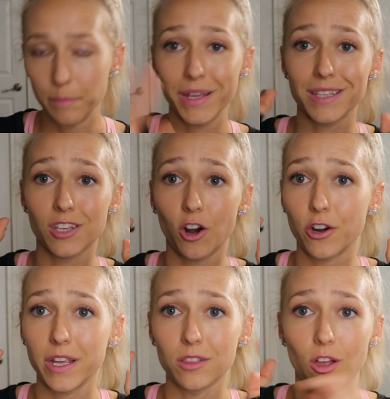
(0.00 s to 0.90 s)
It's
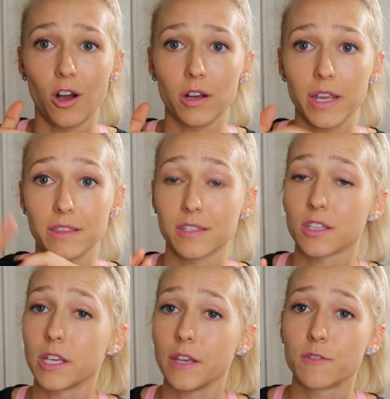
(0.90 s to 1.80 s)
already long in the
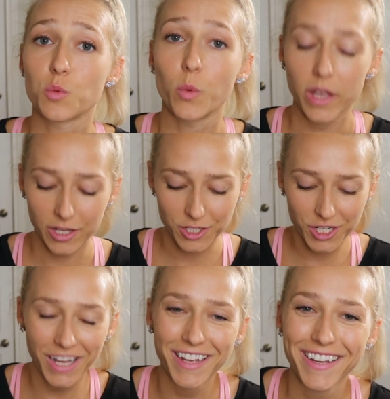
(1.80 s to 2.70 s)
sleeves, which